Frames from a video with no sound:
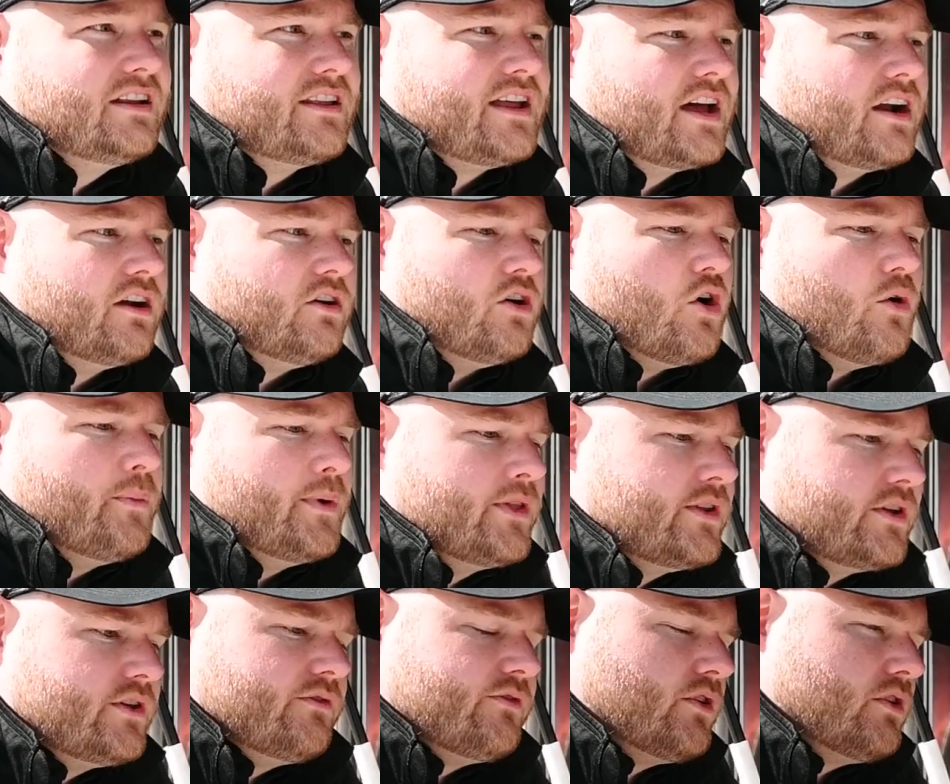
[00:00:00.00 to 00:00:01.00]
That'll open
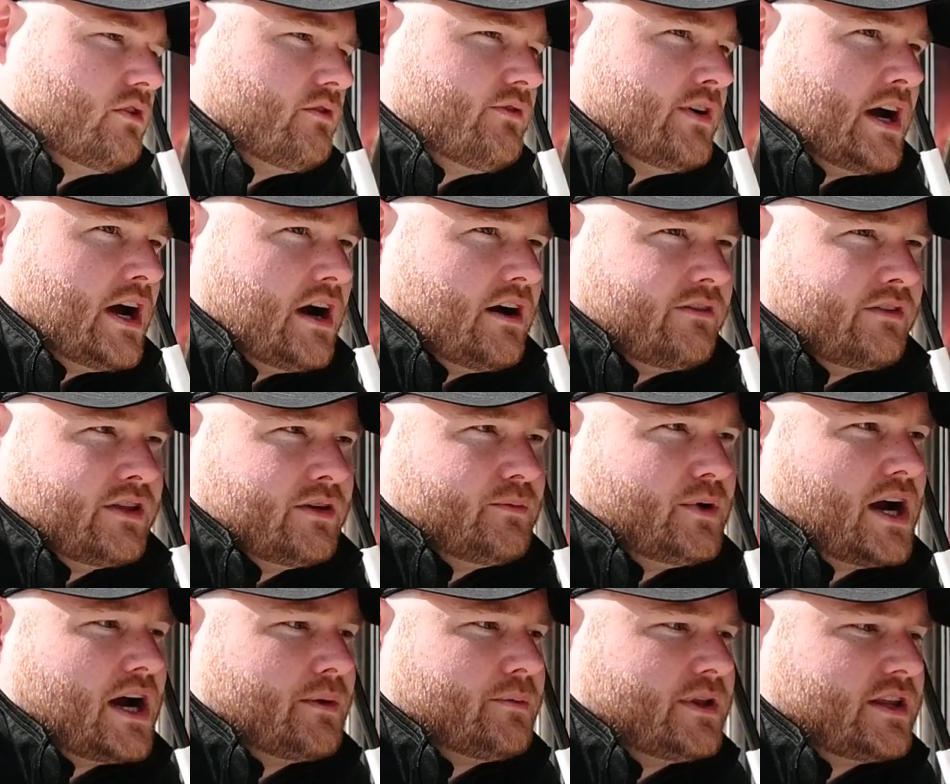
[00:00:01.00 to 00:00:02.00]
the diverter valve on the
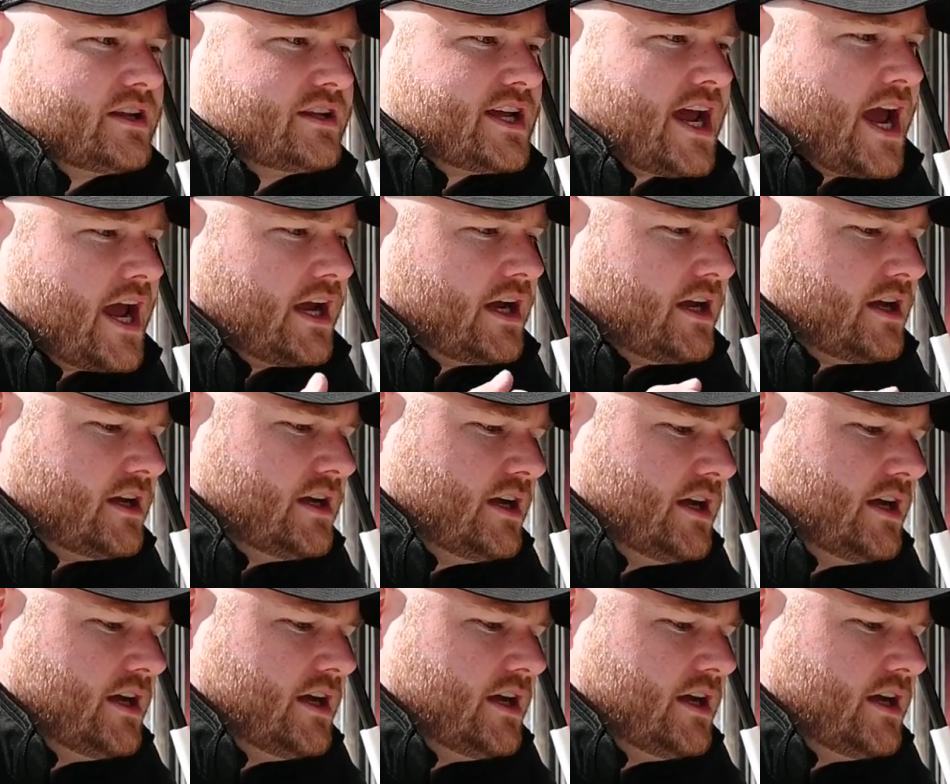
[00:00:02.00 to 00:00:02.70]
bottom of the tank,